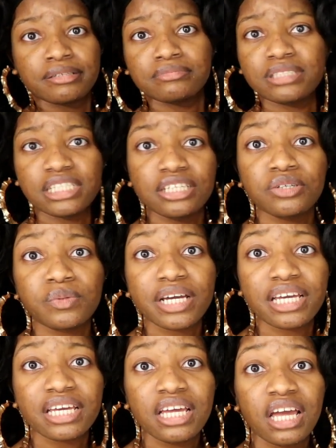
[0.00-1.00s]
But either
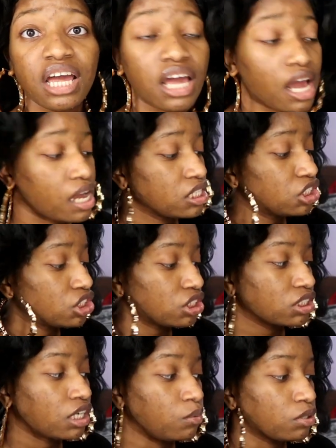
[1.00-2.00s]
way, it
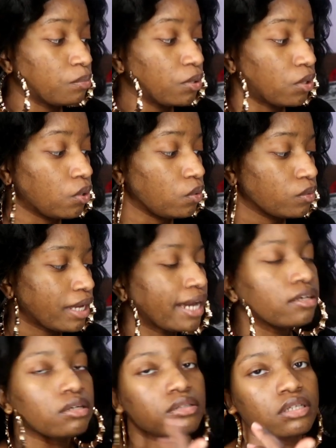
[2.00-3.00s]
should come with a poll.
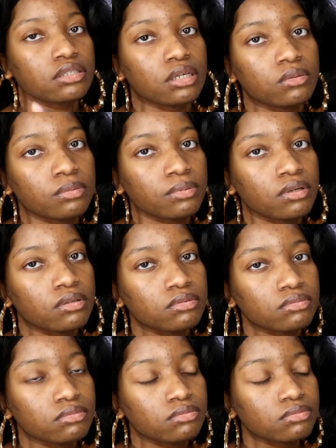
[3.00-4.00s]
I know it does come with a poll.
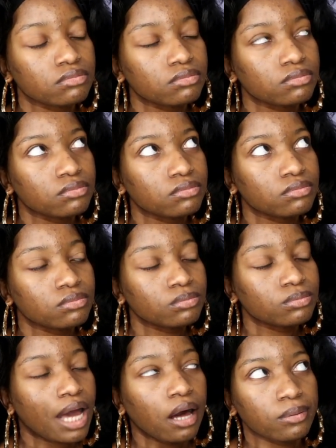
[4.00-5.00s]

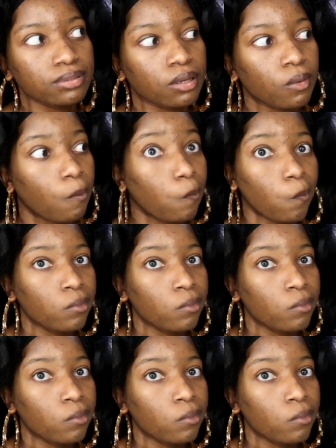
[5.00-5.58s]
I hope so.